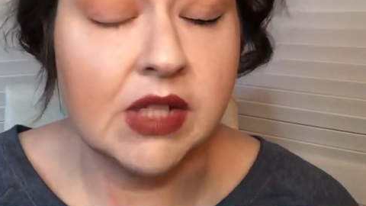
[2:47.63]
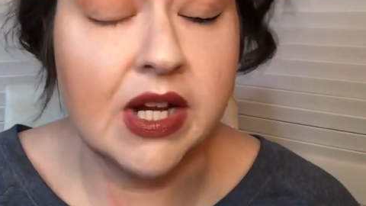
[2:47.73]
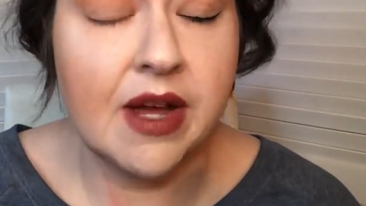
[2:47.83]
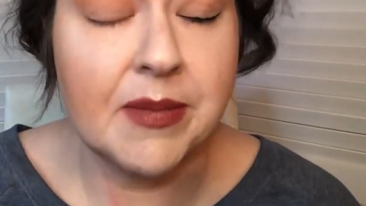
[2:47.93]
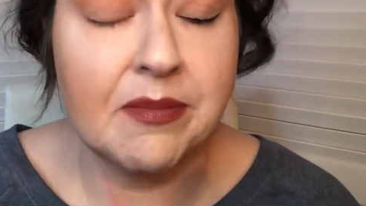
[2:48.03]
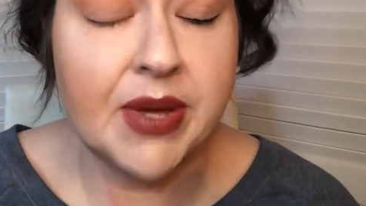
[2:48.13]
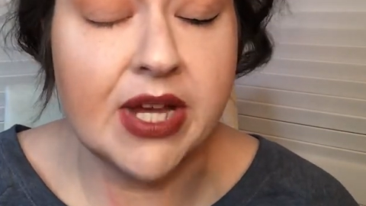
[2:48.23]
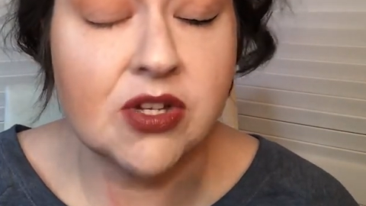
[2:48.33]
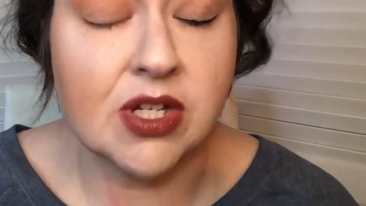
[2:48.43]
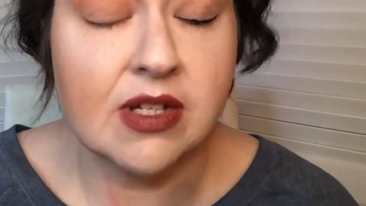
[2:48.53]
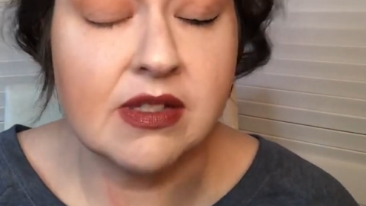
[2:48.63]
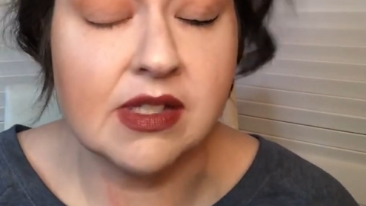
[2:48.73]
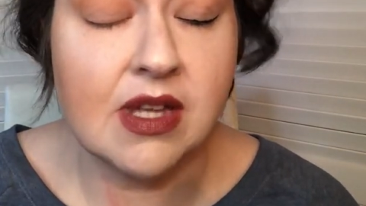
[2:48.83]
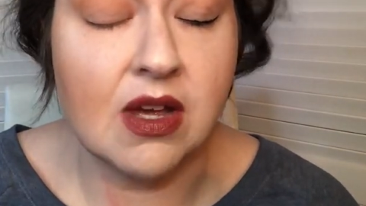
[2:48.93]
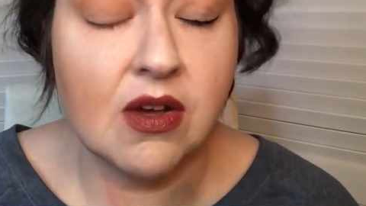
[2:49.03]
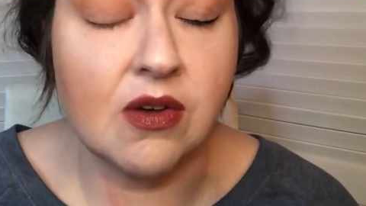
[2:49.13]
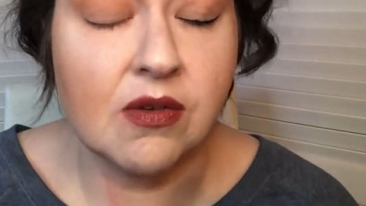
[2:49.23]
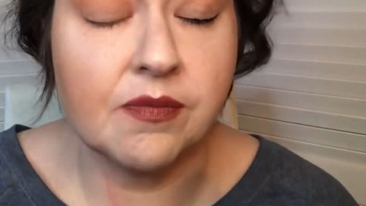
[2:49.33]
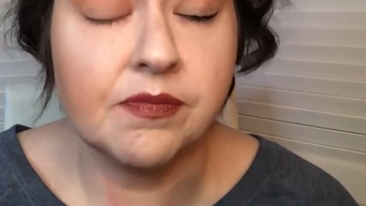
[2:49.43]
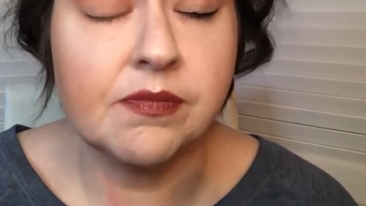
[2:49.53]
And I'm impatient,
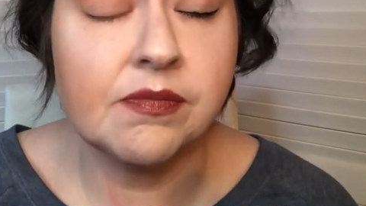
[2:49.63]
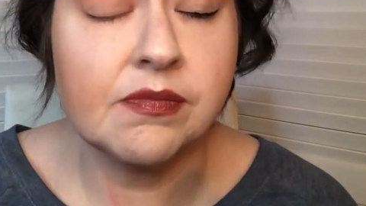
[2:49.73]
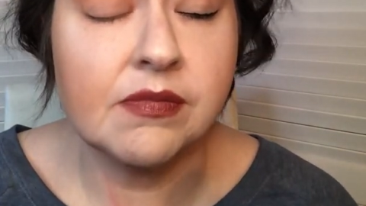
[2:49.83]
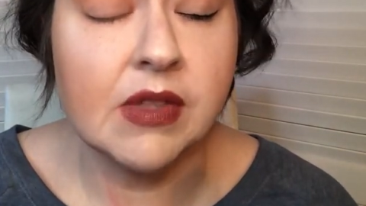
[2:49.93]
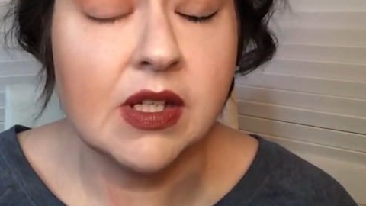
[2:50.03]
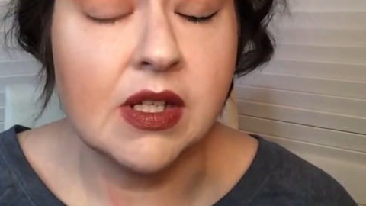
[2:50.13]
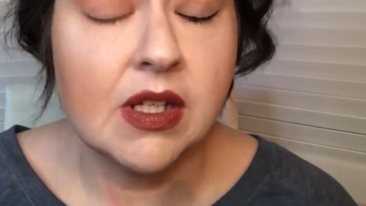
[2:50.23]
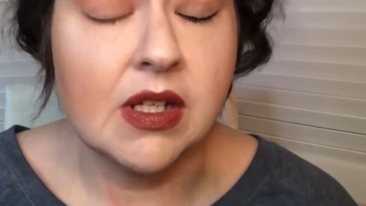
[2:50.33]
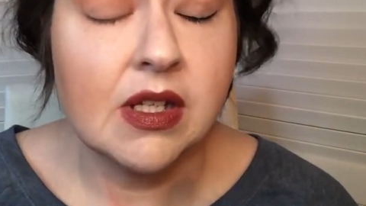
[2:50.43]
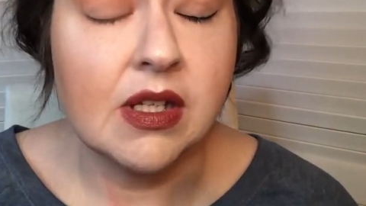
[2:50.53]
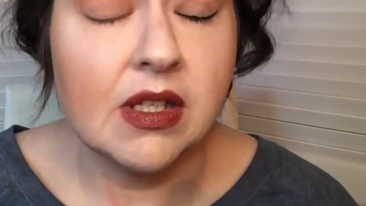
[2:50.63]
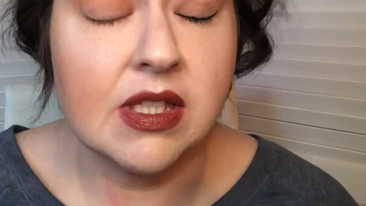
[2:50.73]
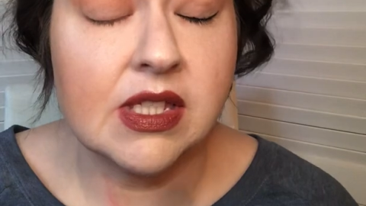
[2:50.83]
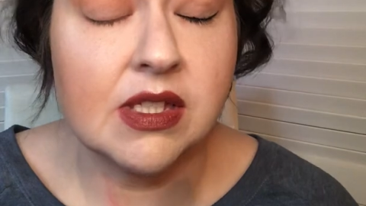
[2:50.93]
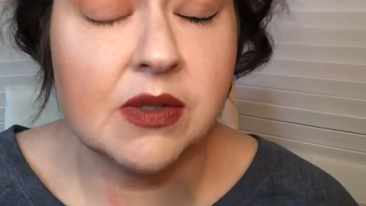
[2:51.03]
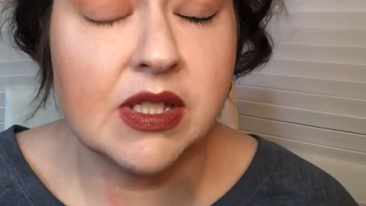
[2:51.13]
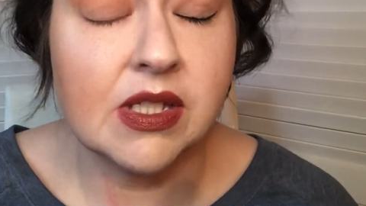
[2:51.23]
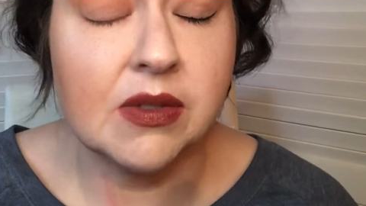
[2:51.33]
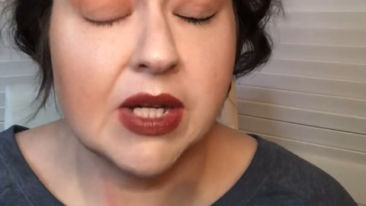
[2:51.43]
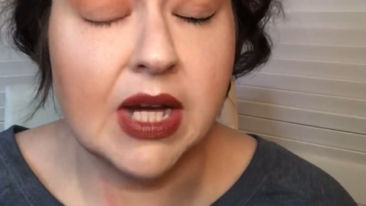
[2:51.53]
so let's do it
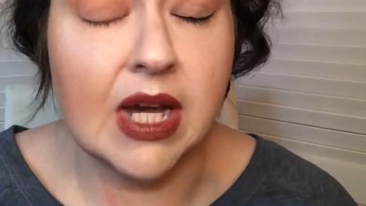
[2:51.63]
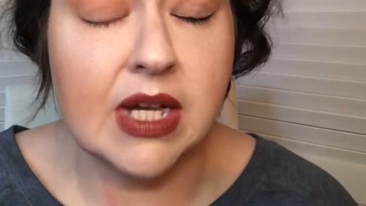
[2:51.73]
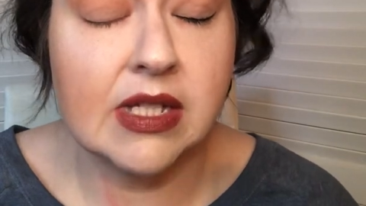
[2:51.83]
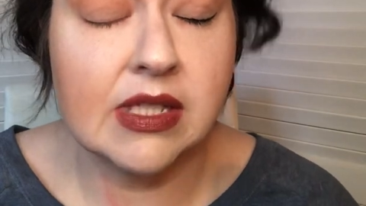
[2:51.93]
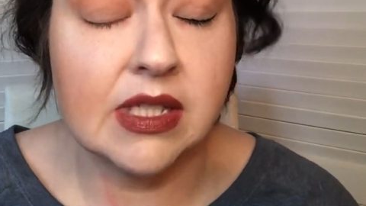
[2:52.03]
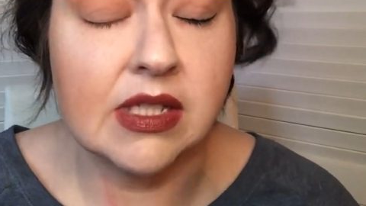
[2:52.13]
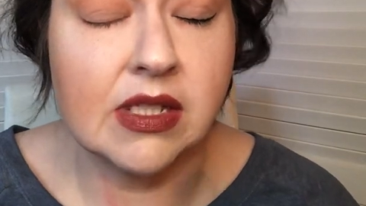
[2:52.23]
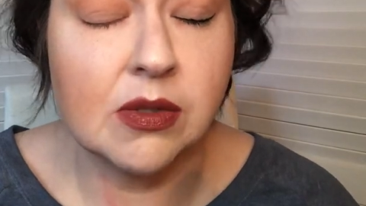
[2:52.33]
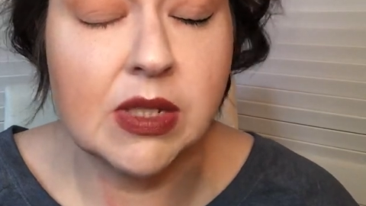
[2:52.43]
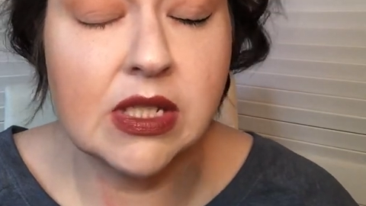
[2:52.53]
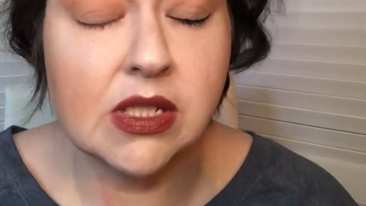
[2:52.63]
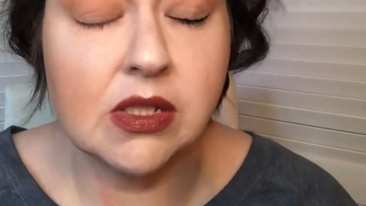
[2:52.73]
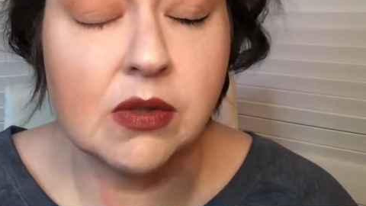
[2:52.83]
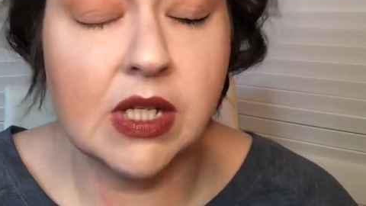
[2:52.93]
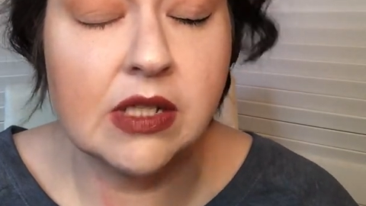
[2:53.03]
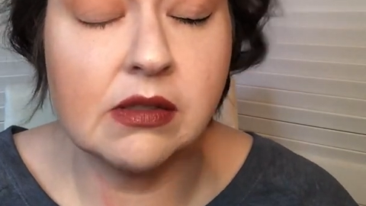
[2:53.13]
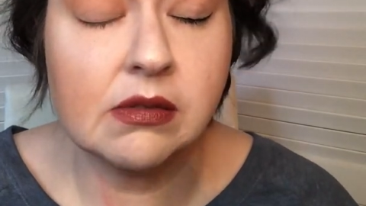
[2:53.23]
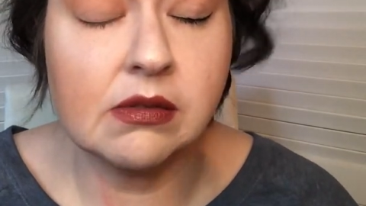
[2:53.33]
to it, guys. Let's do it to it.